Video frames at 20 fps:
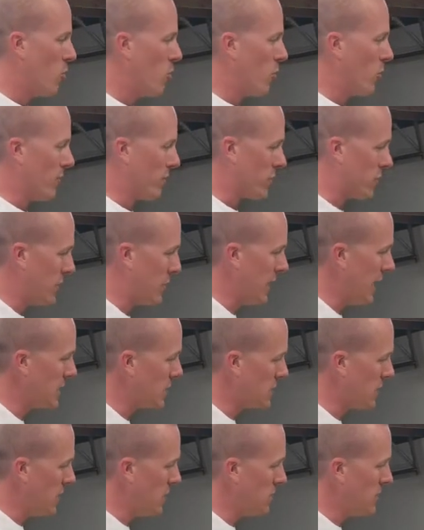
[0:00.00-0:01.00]
we
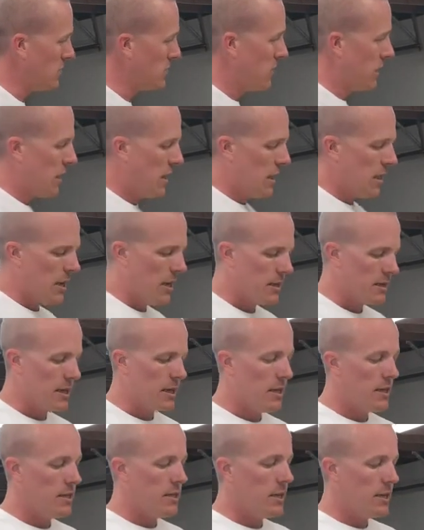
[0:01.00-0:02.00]
corrected, and
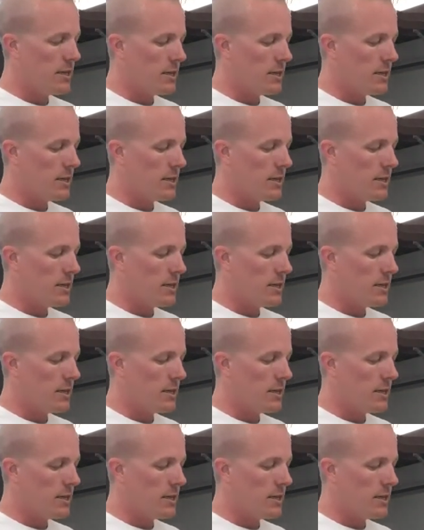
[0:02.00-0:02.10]
then